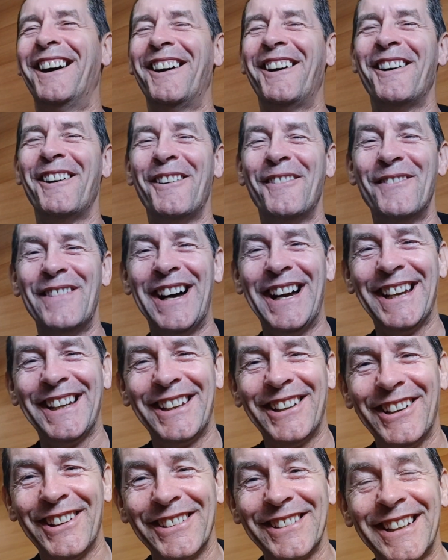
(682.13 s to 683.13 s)
Oh my
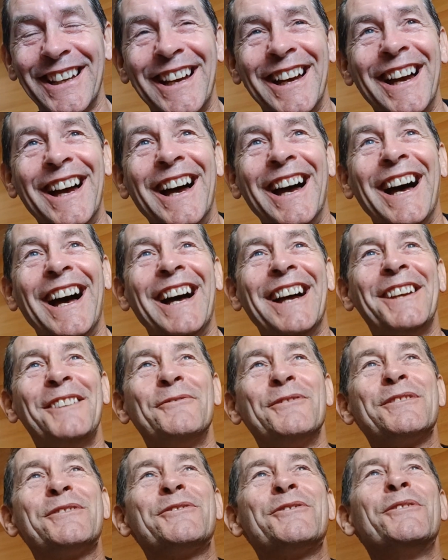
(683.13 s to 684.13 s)
God. It
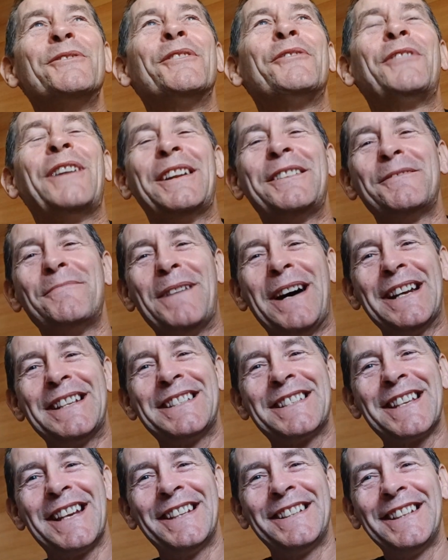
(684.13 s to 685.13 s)
was true. A friend of mine
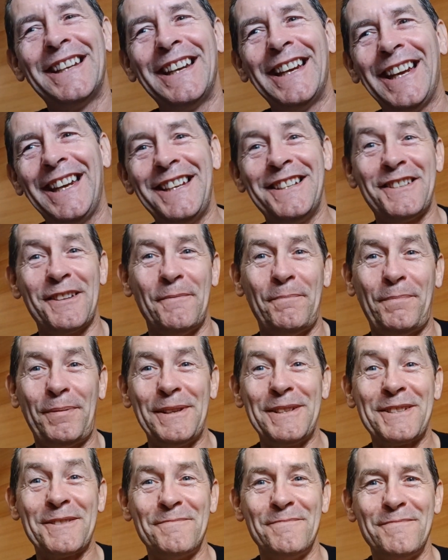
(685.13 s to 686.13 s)
said, it's a
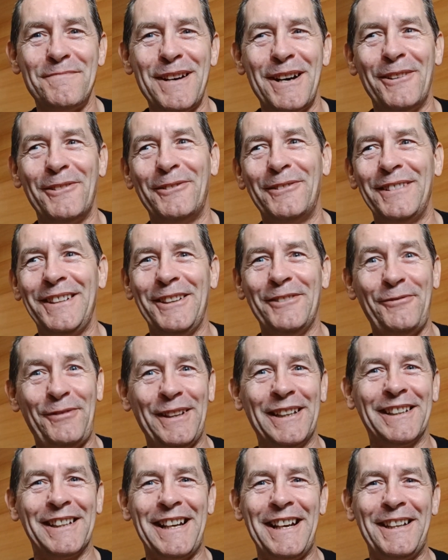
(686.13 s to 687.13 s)
prison boat, you
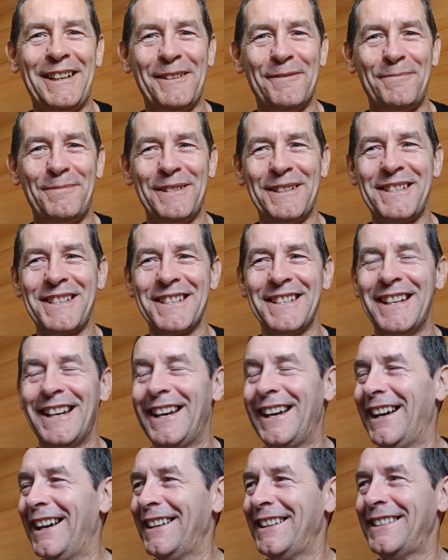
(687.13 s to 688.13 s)
feel like a
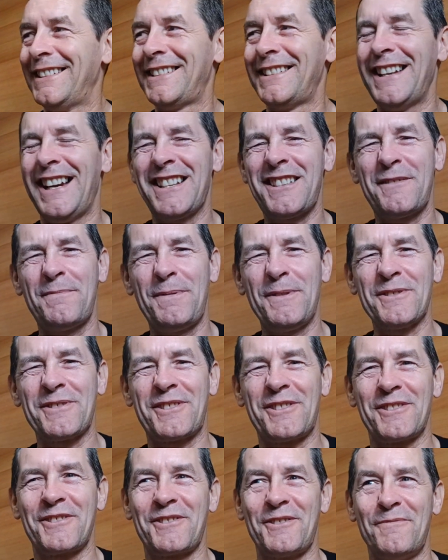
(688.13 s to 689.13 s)
prisoner. And I suppose
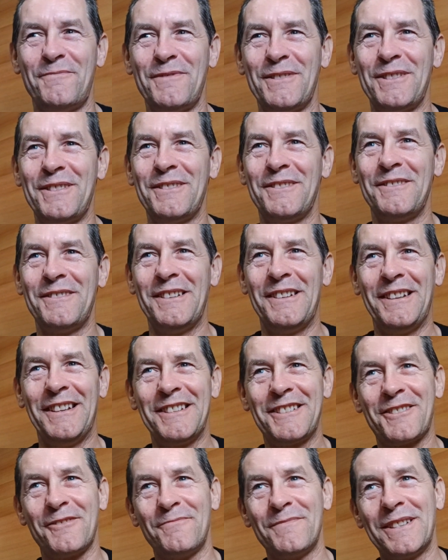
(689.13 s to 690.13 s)
to
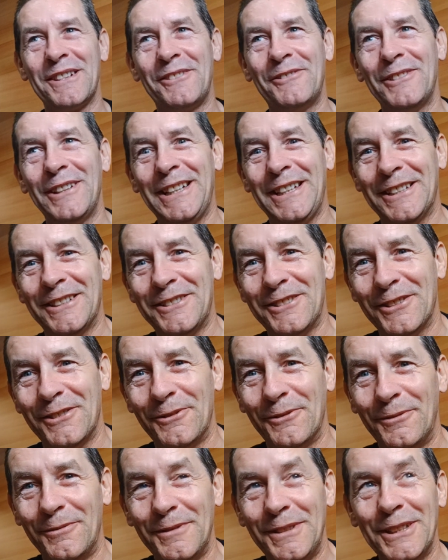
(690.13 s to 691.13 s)
some degree you
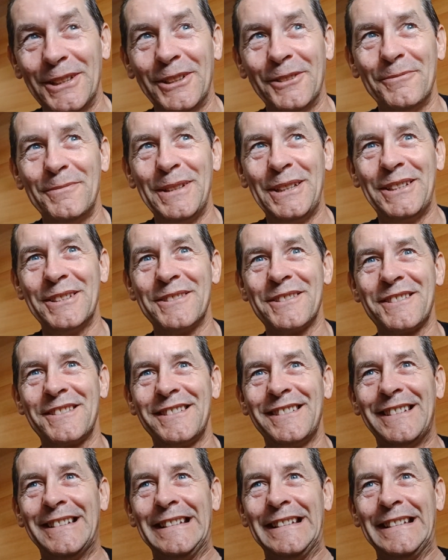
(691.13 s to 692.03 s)
do, you know, because